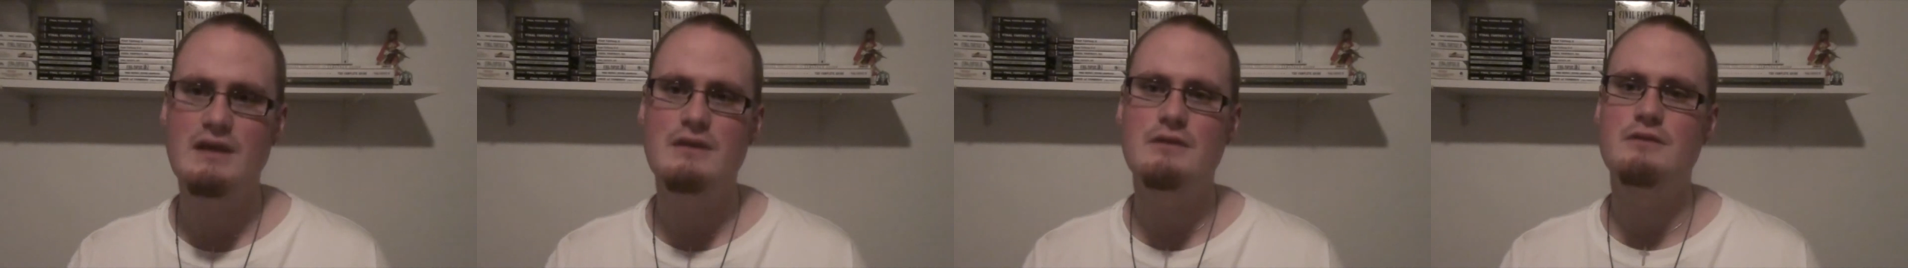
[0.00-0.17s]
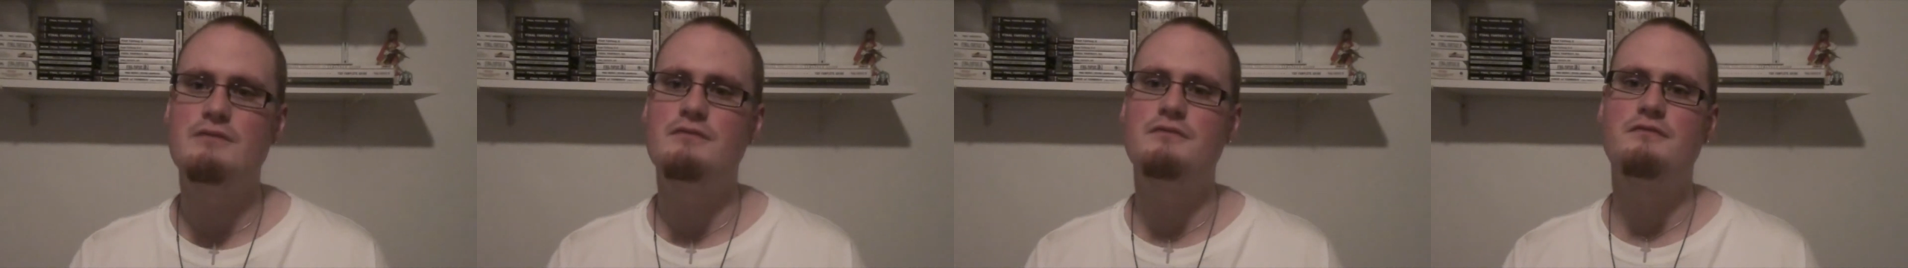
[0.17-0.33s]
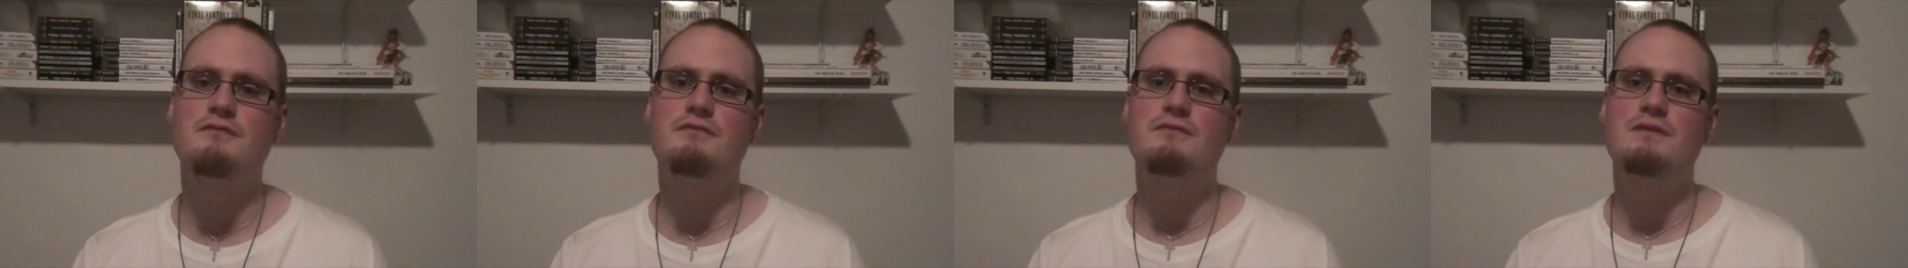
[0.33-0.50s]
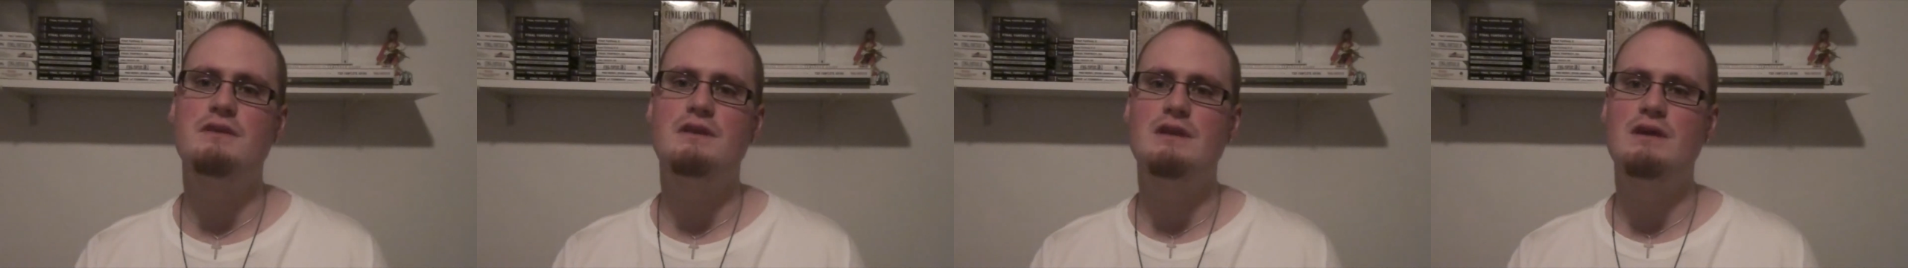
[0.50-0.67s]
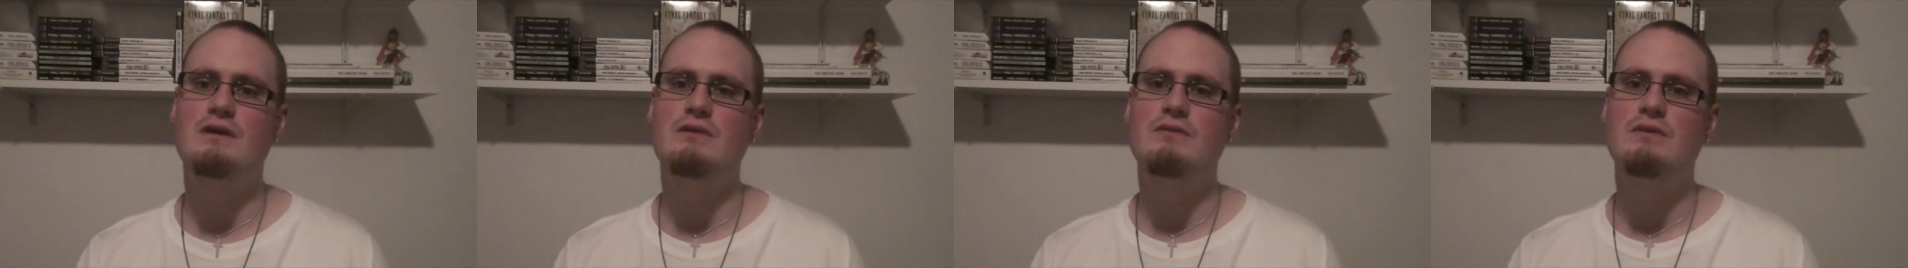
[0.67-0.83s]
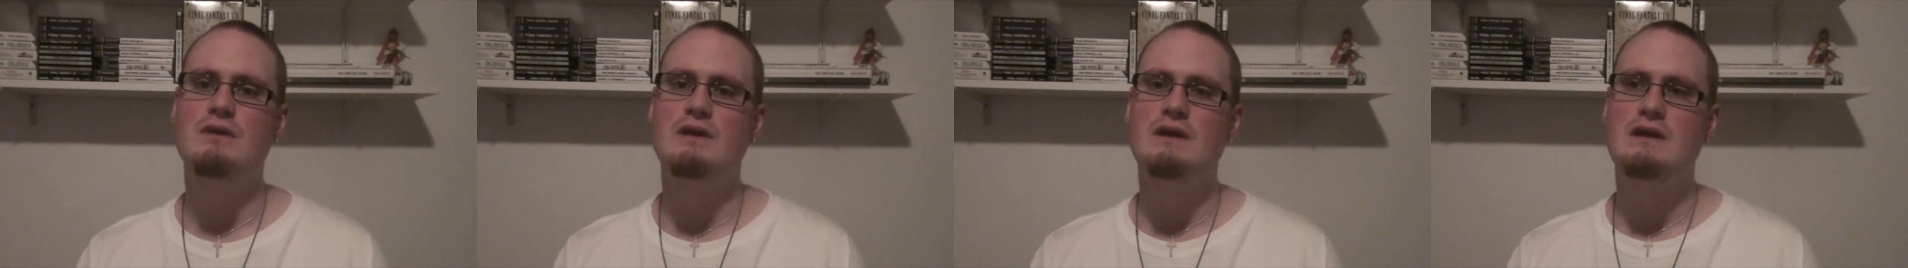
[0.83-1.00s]
of,
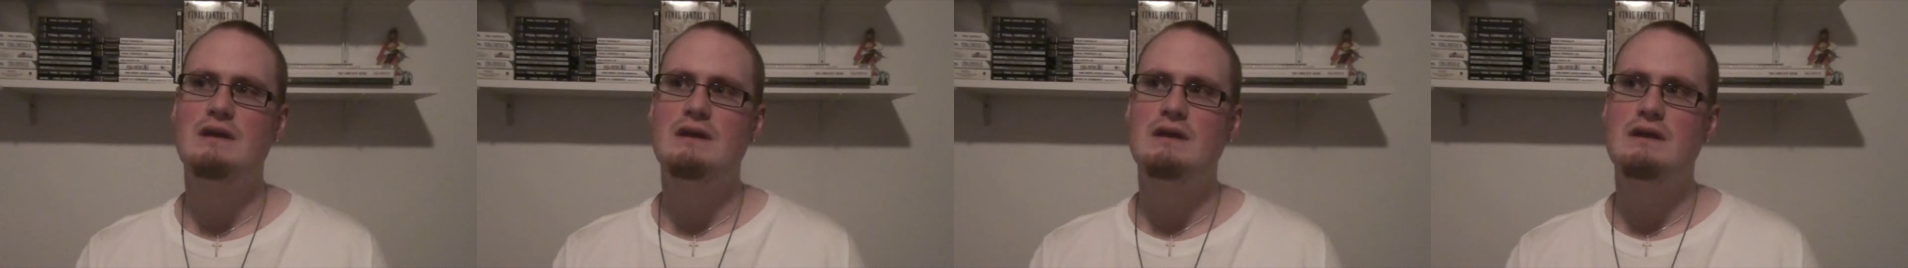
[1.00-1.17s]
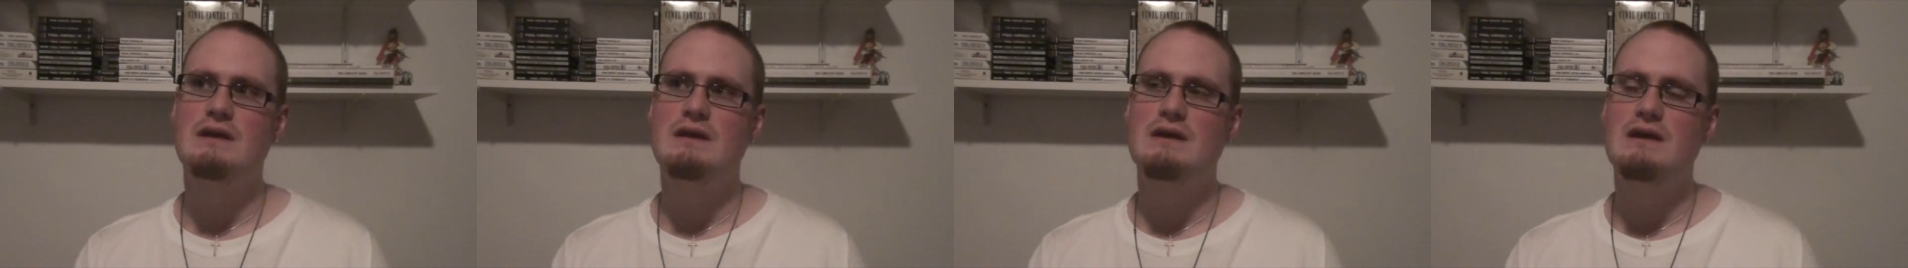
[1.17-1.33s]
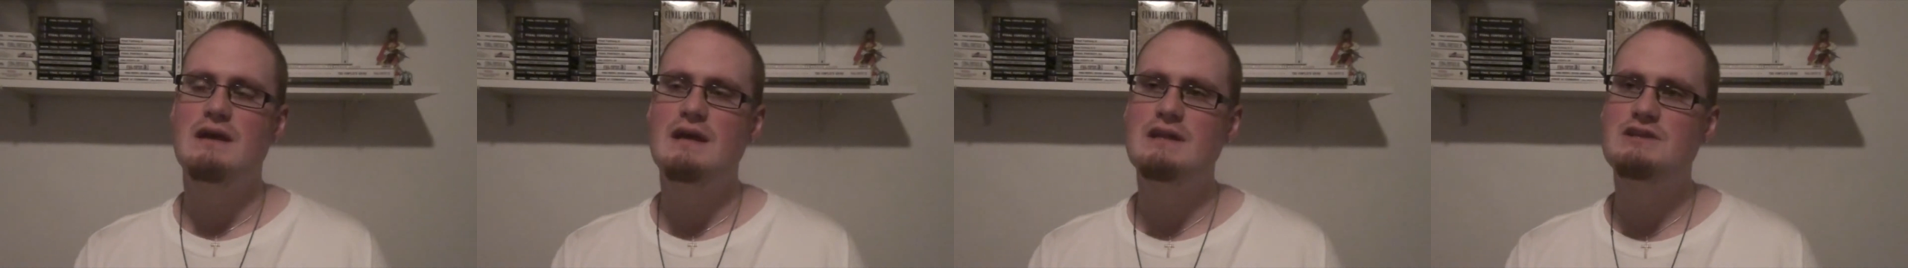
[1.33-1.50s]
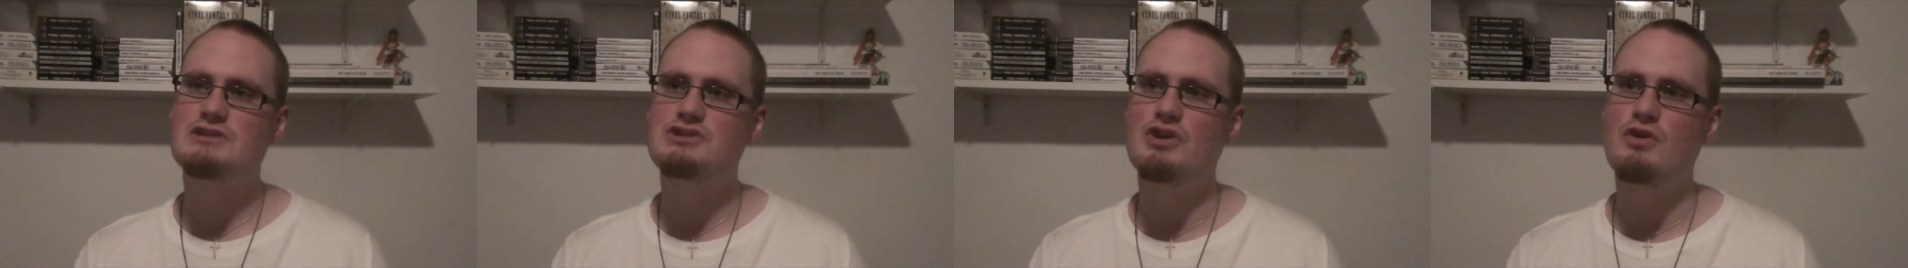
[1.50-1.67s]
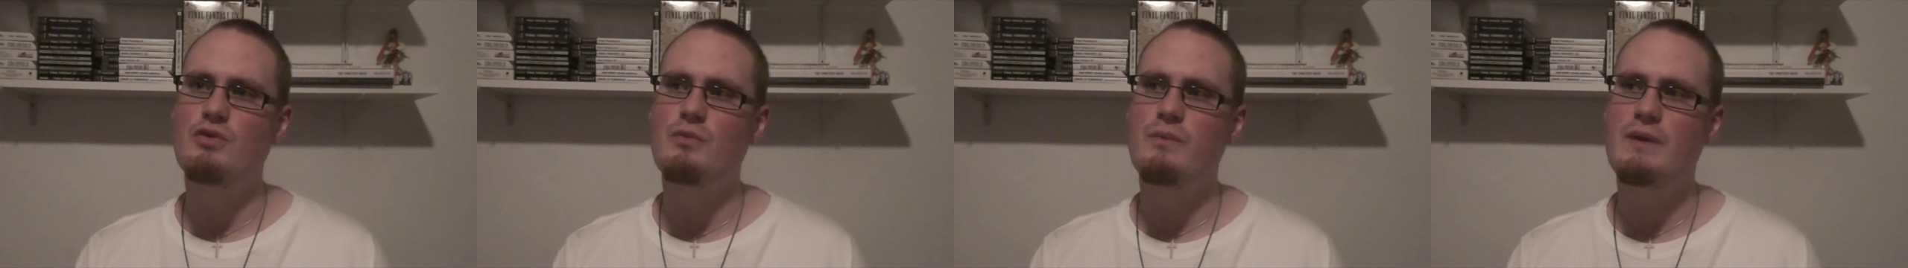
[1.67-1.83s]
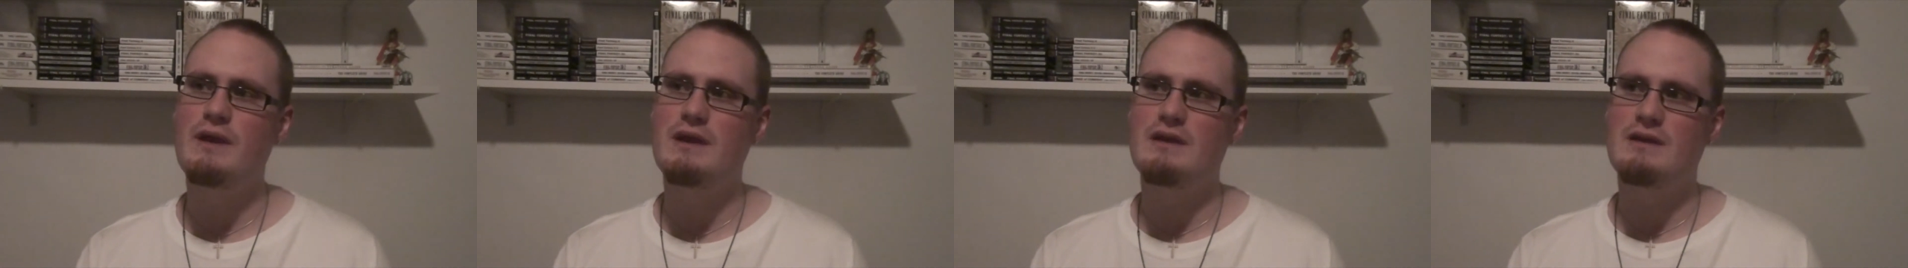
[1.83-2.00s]
it's so
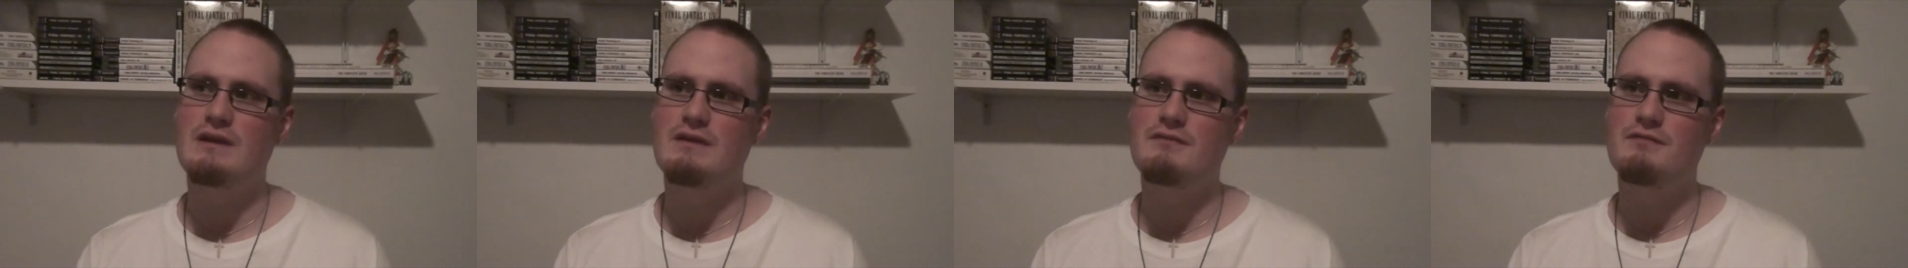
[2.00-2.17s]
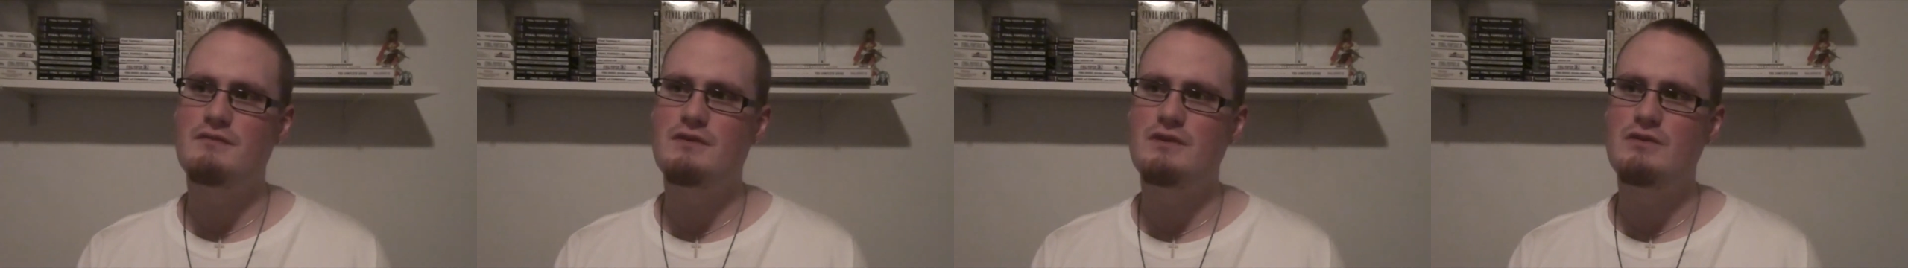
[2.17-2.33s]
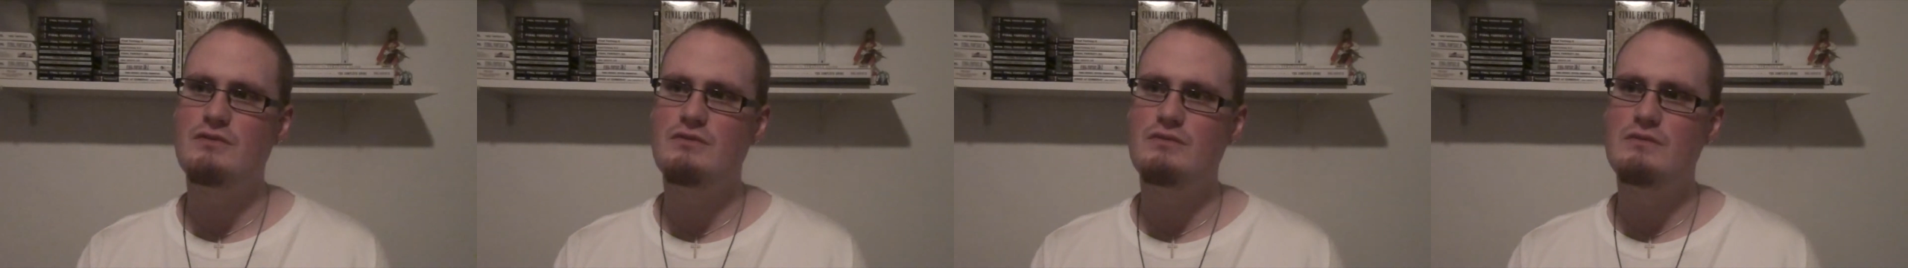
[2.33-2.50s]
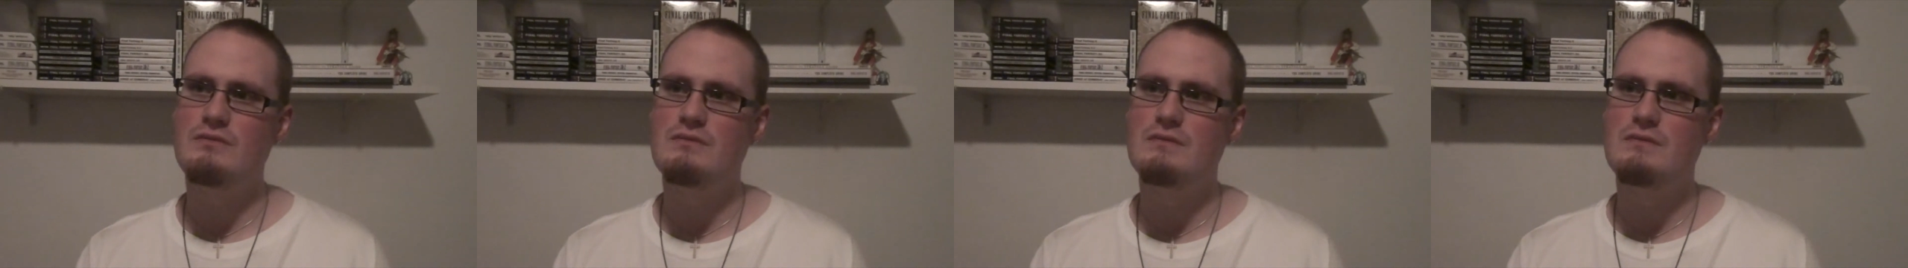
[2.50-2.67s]
weird if you